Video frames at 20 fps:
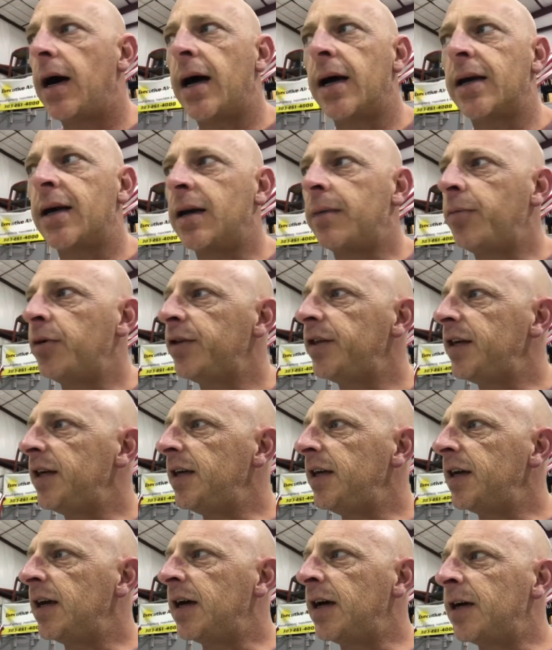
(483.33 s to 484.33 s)
I got to put
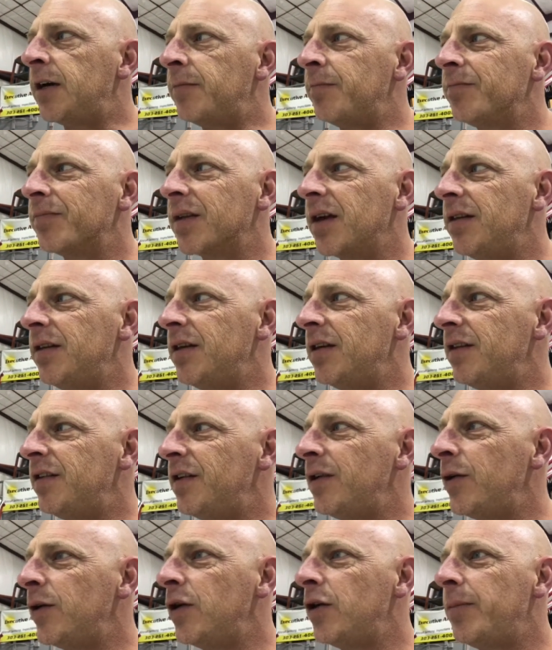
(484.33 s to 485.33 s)
the uh, the
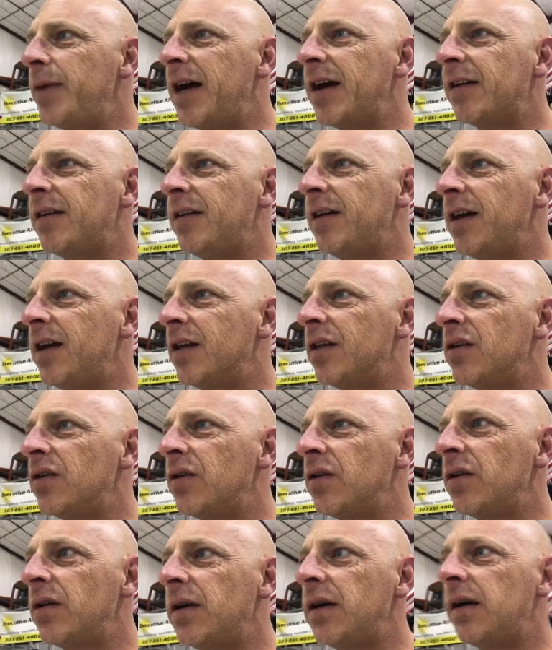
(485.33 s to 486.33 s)
interior back
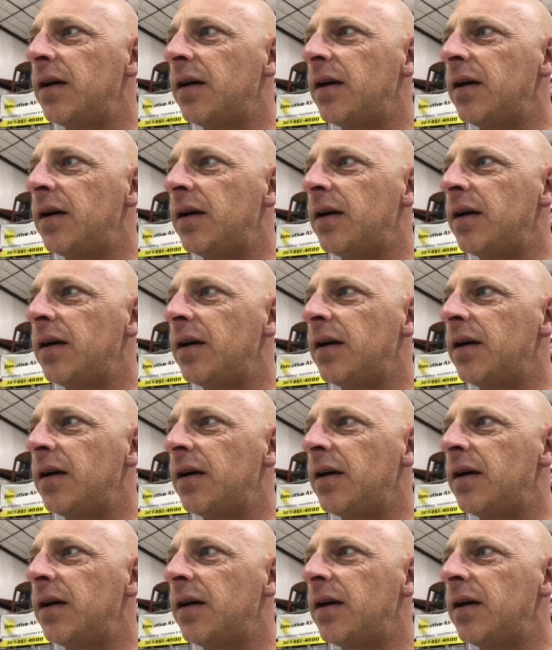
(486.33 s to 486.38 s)
together,